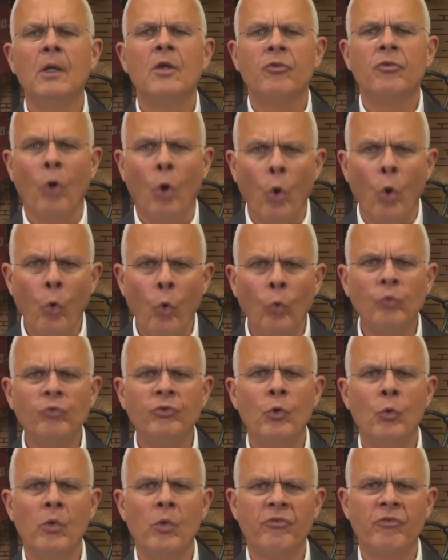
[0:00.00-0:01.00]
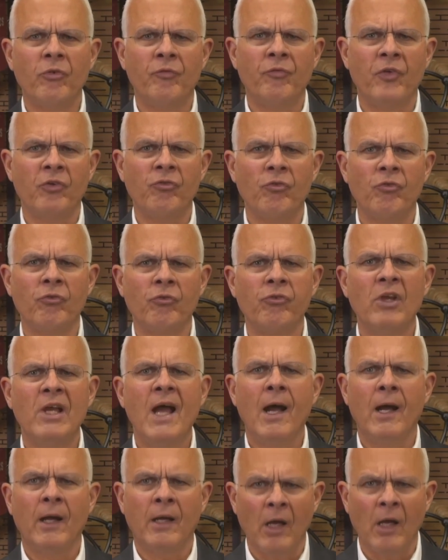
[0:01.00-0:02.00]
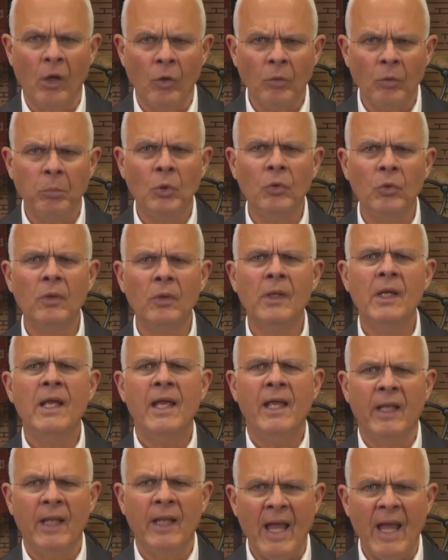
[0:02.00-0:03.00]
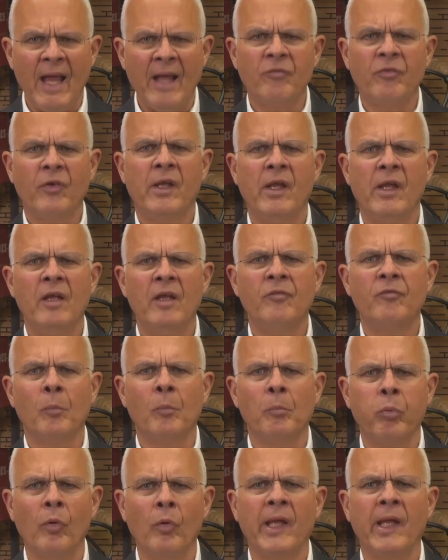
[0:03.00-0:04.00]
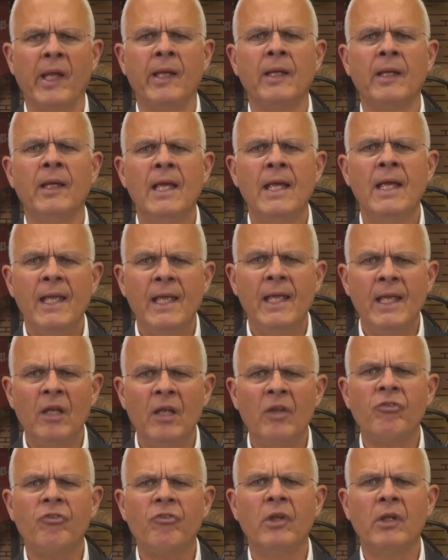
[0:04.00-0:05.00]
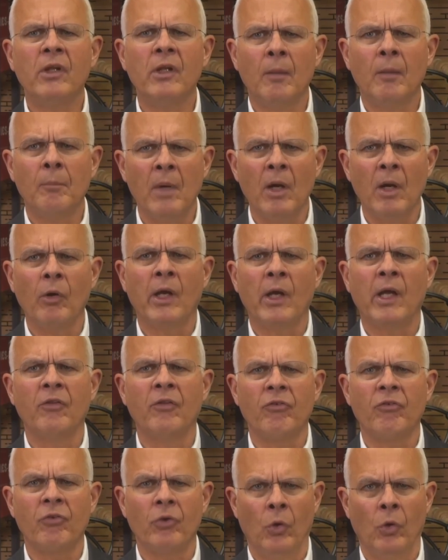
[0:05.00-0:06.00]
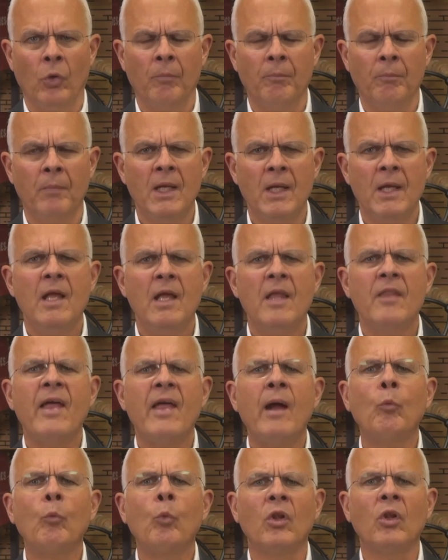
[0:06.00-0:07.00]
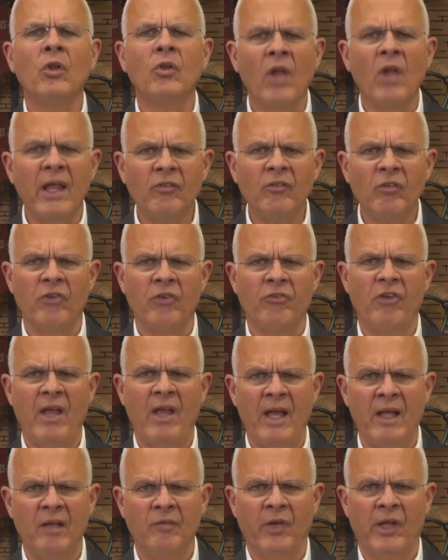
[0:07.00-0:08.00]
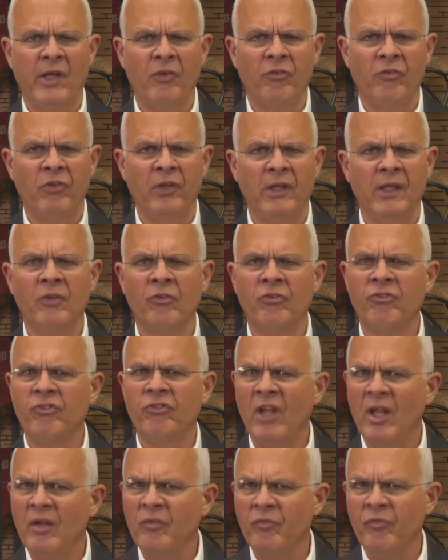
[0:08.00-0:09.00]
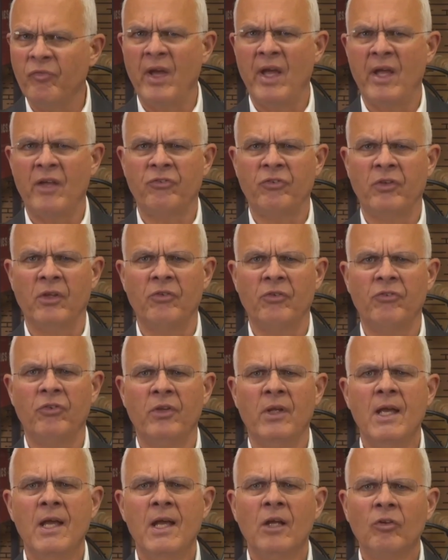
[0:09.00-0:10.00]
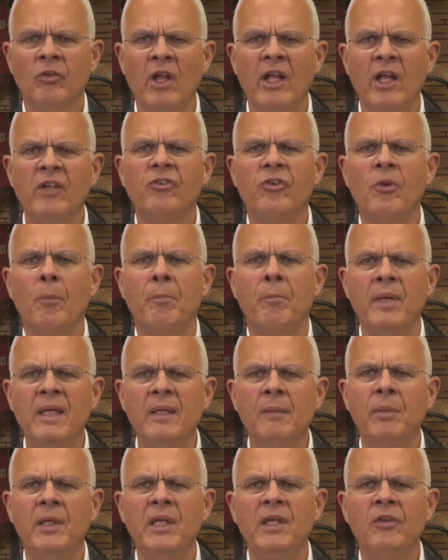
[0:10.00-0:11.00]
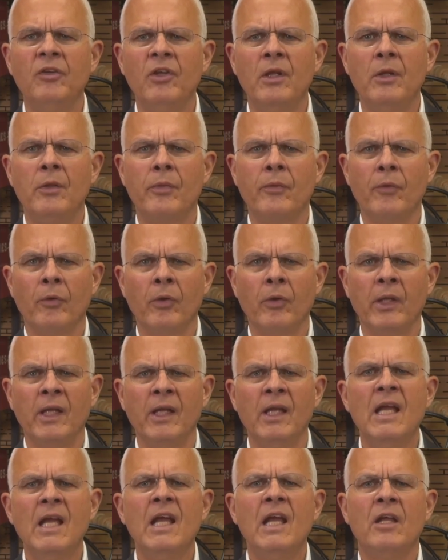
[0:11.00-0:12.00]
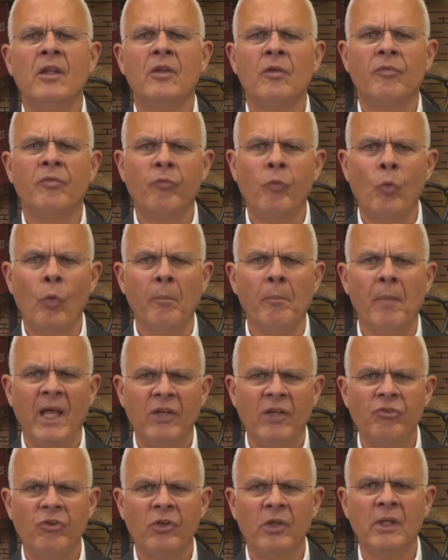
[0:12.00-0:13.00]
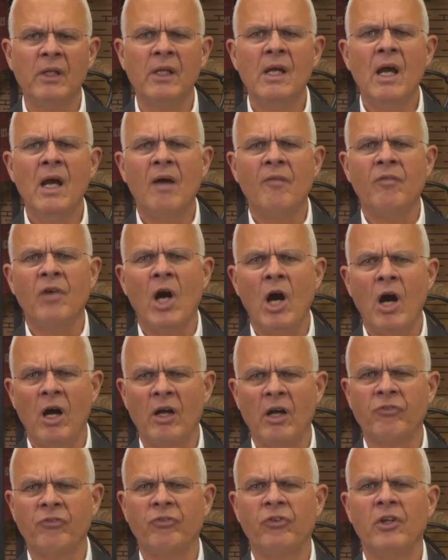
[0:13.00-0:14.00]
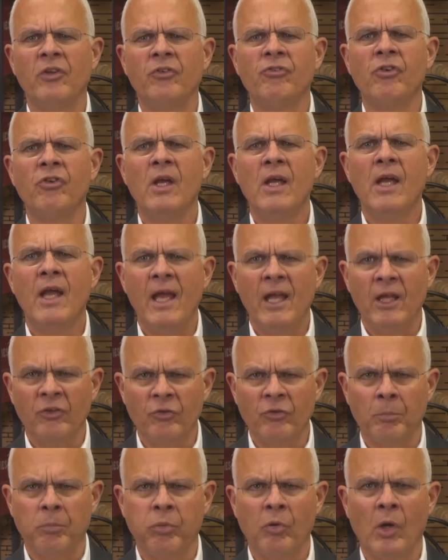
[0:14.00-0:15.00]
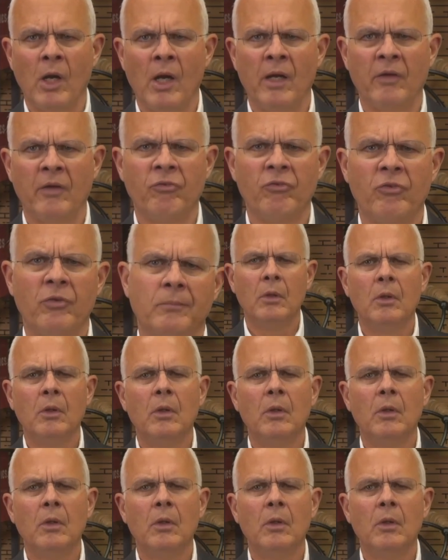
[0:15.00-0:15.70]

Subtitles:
to hold U.S. officials accountable and advocate for bringing innocent Americans home. That relentless advocacy and steadfastness led to PPD-30 in the formation of a hostage enterprise.